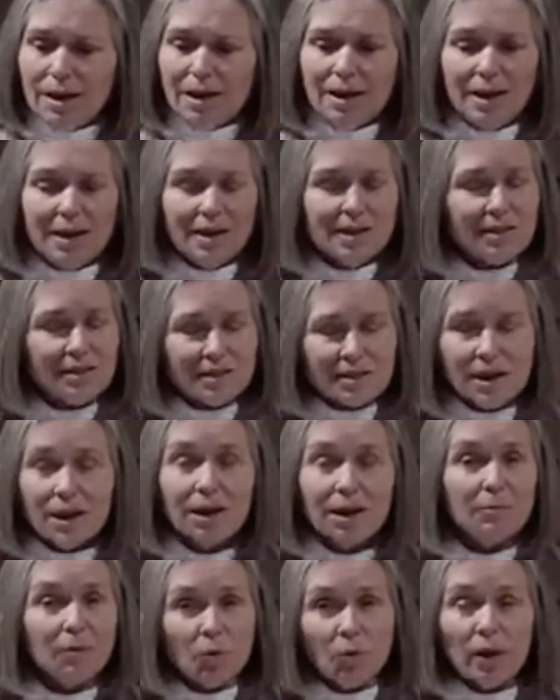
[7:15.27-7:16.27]
It's time
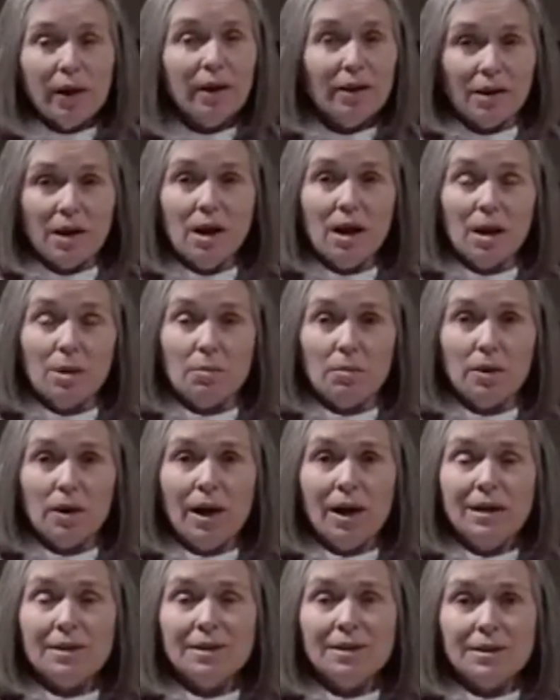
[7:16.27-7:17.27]
to wake up
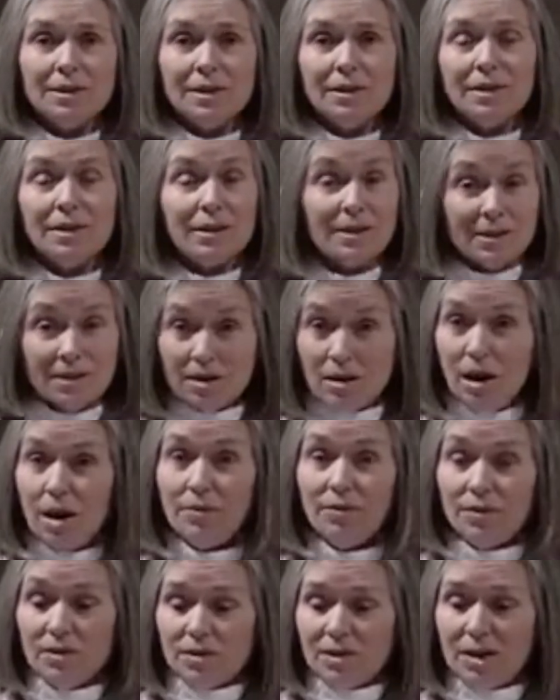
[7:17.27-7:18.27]
and see it's not
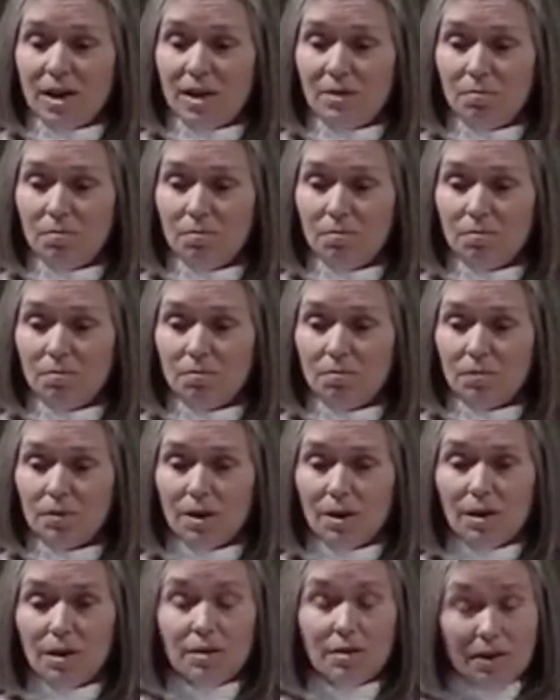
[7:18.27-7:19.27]
the same.
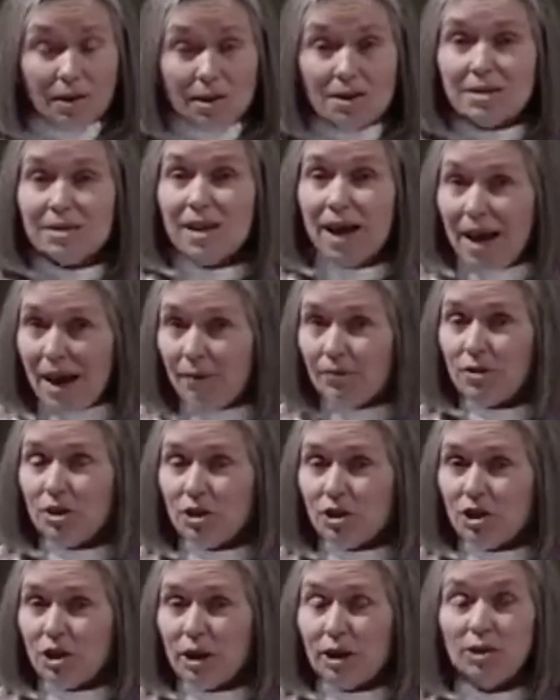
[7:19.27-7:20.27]
Things have to
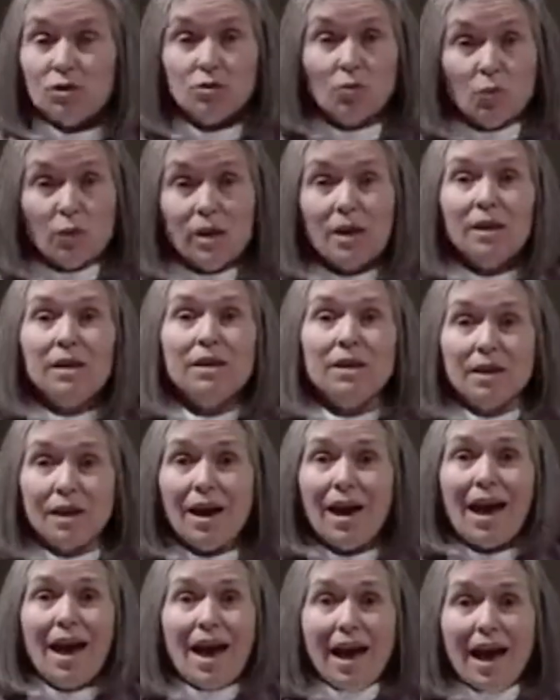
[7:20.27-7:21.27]
change. We
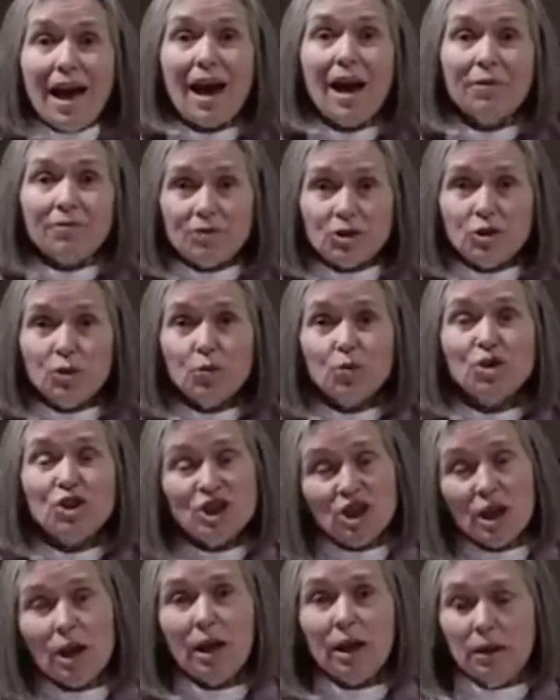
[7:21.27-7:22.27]
have to
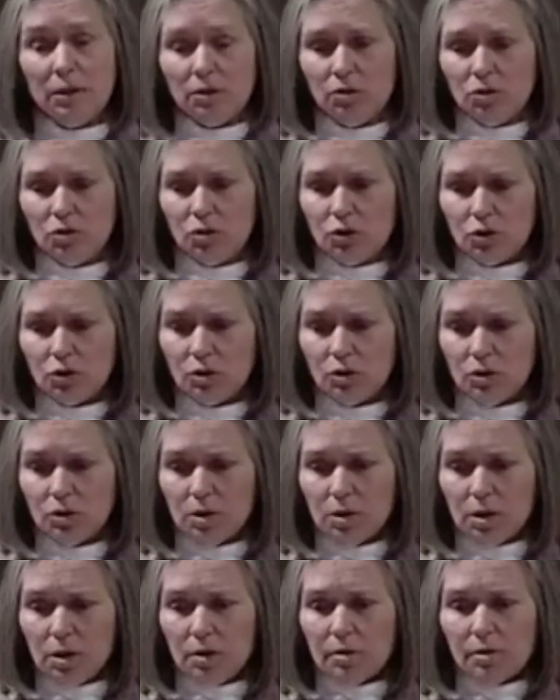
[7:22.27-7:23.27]
change.
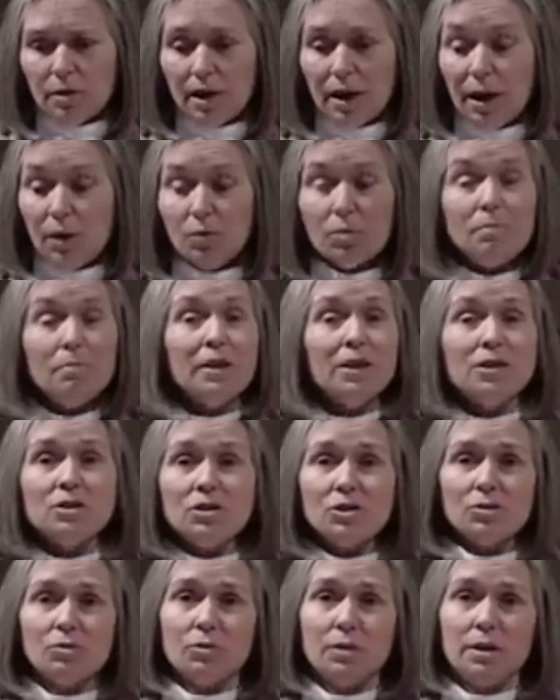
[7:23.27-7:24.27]
Our
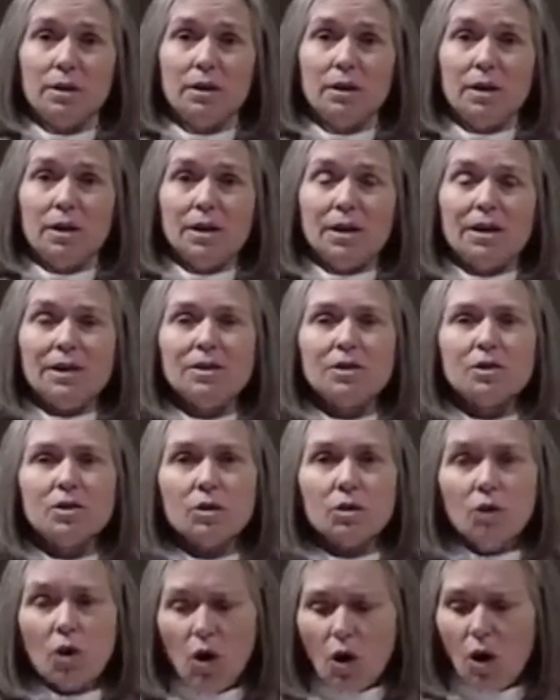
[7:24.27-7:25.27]
ministry is to
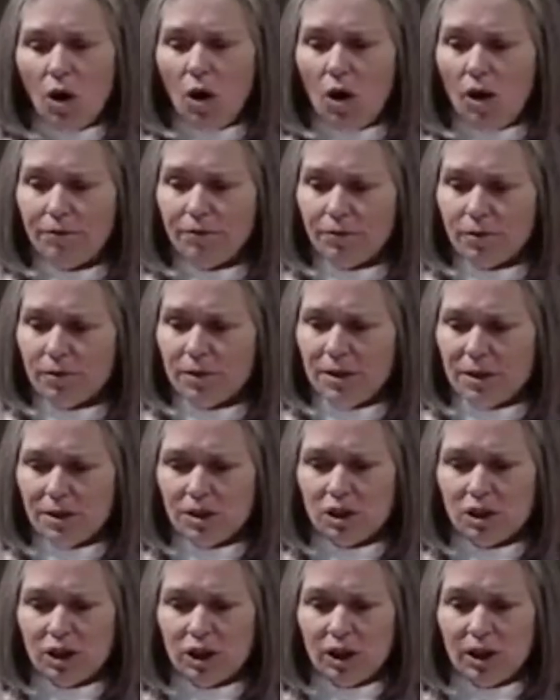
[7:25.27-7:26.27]
call for this
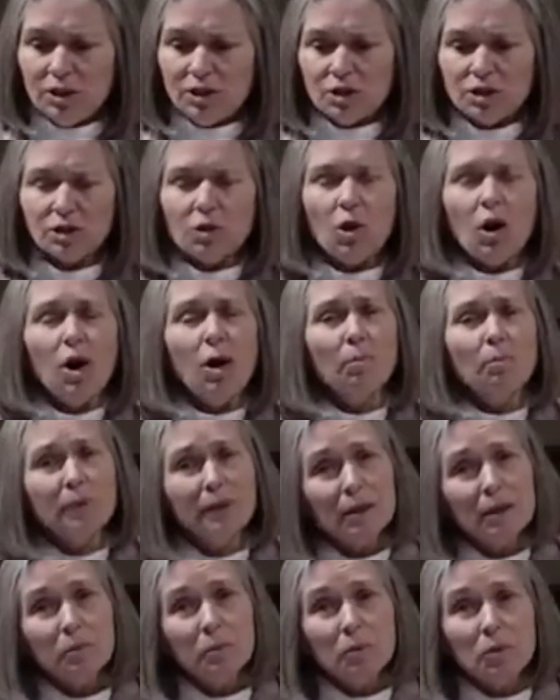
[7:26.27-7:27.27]
change, to call
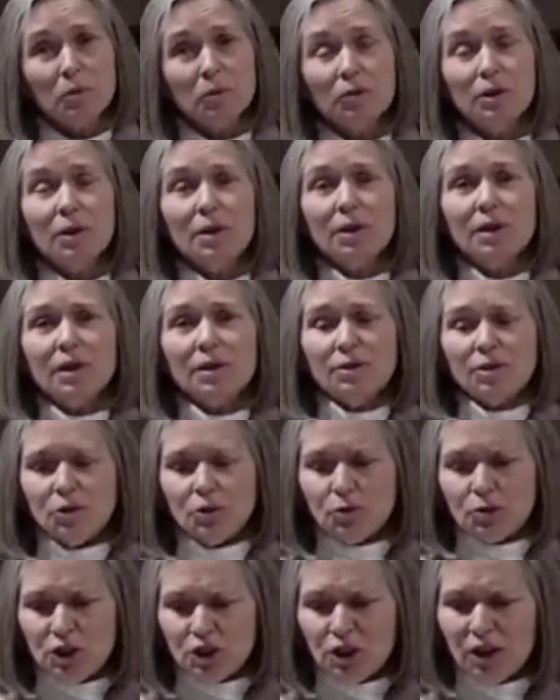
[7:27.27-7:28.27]
people to
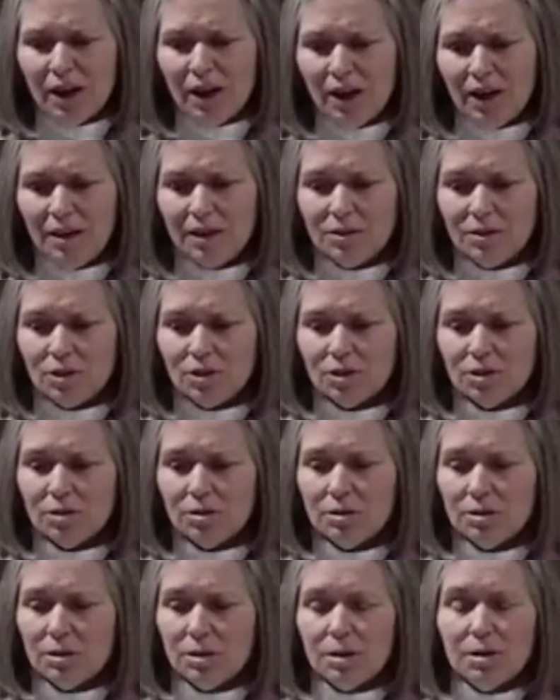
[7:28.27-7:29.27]
change.
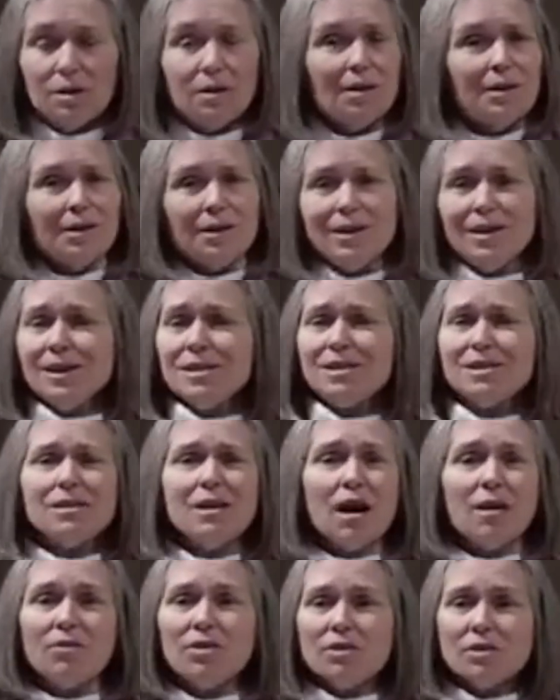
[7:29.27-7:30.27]
It's
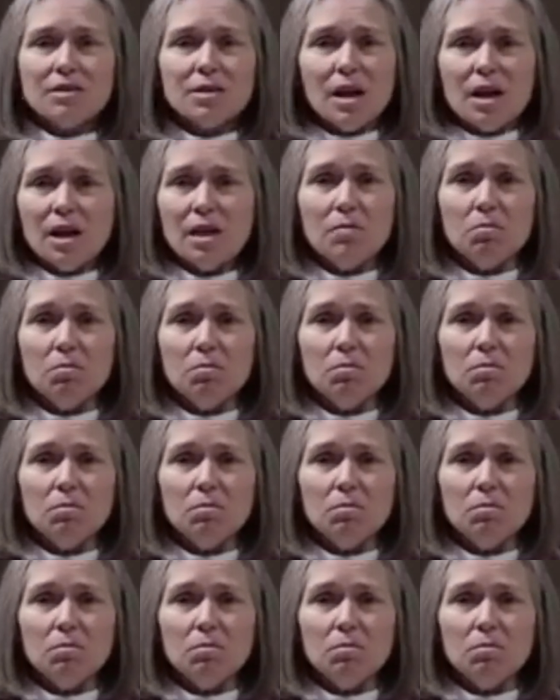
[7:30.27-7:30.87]
not the same.